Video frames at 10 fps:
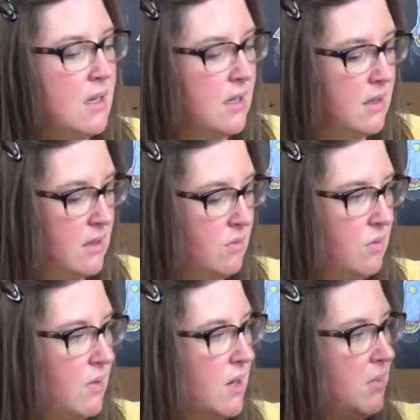And then we
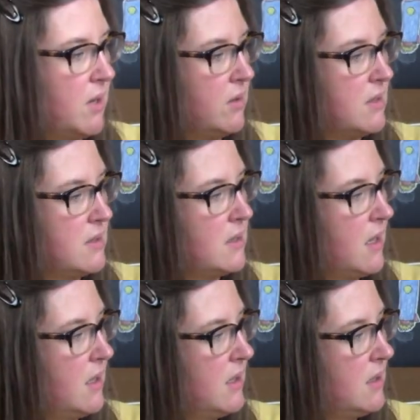read about the
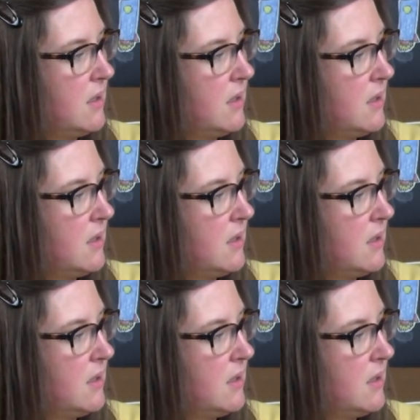sun.